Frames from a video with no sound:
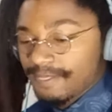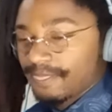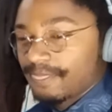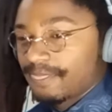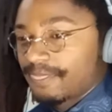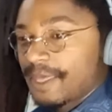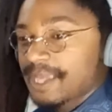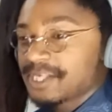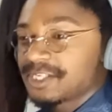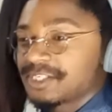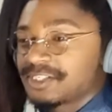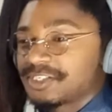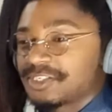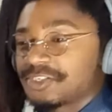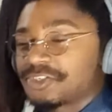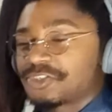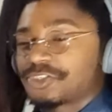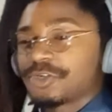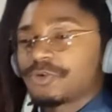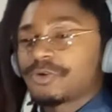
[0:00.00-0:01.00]
Basically
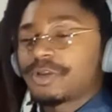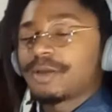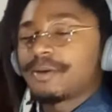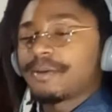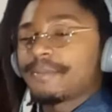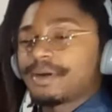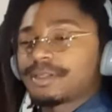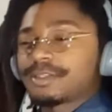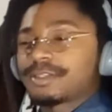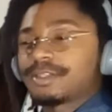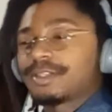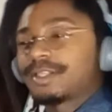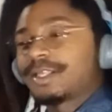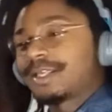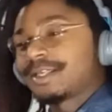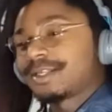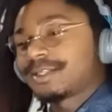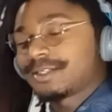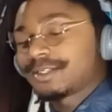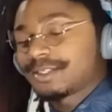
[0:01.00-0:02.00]
just showed him about the, like,
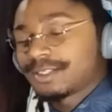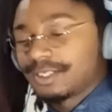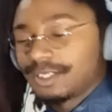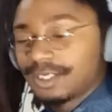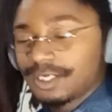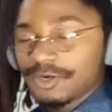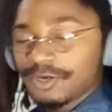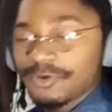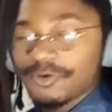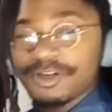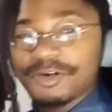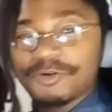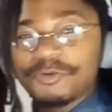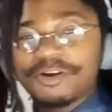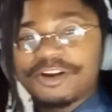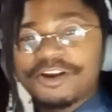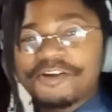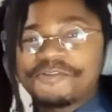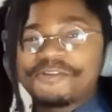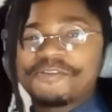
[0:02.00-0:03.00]
hug Gwen or
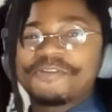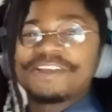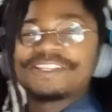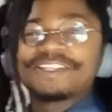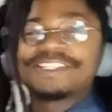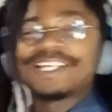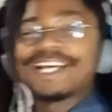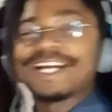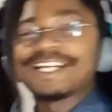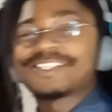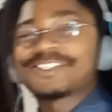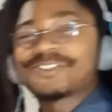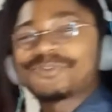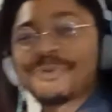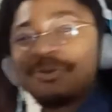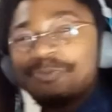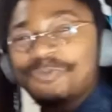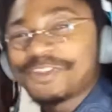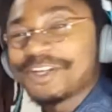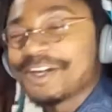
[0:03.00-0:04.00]
whatever, and then she got
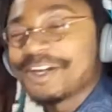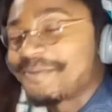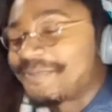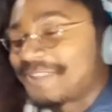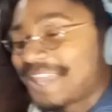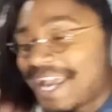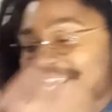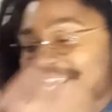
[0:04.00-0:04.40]
swooped up. That